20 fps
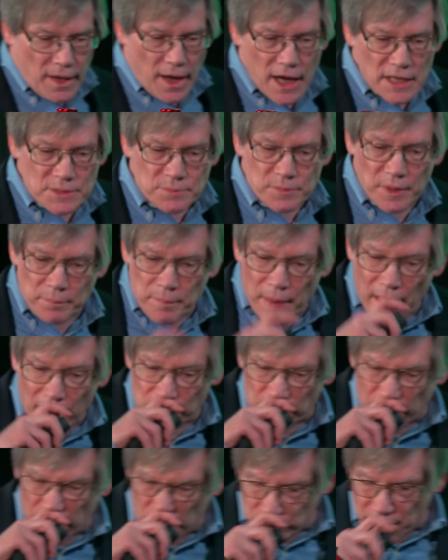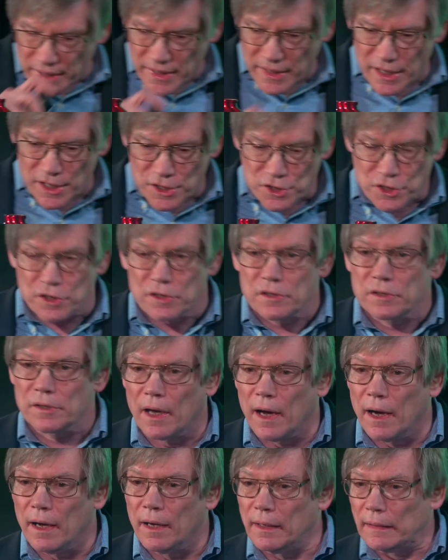cosmic background radiation
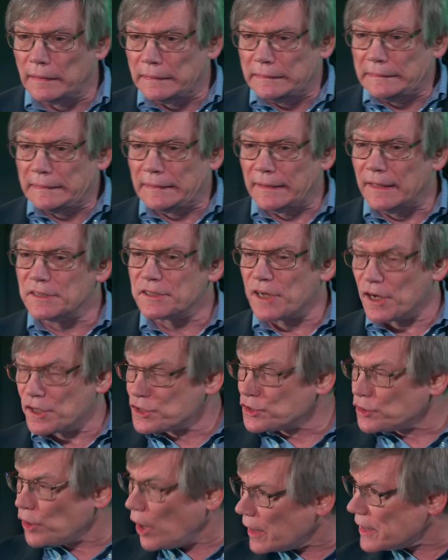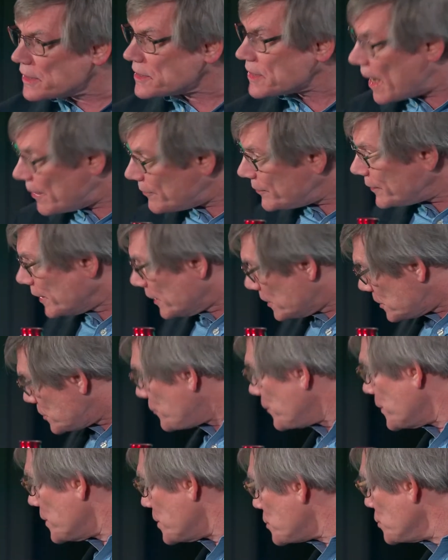is our strongest evidence
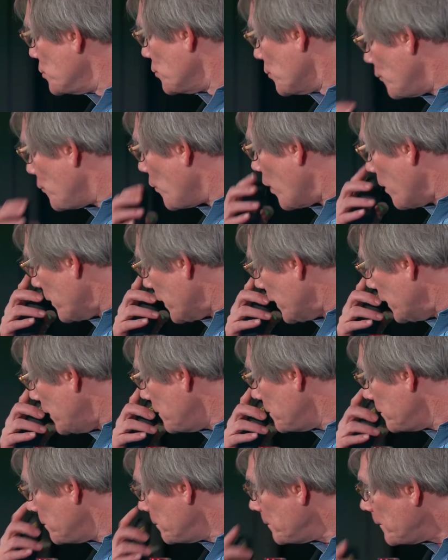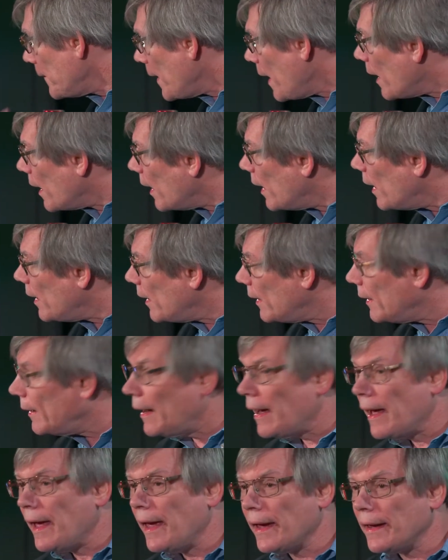for this uniformity,
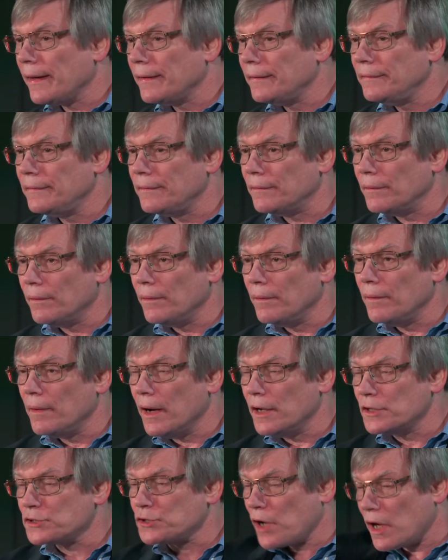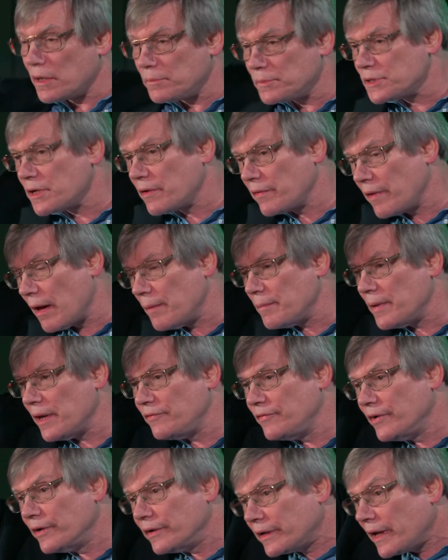and astronomers have now made
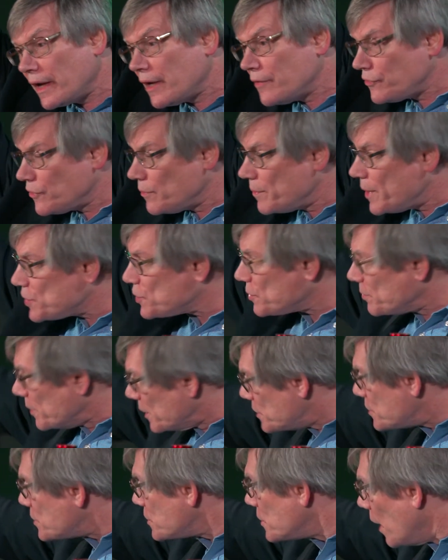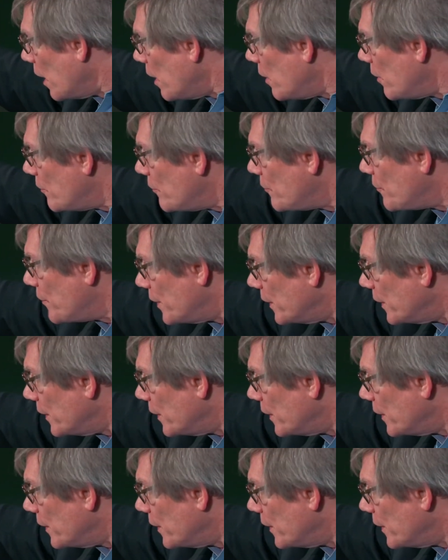very careful measurements of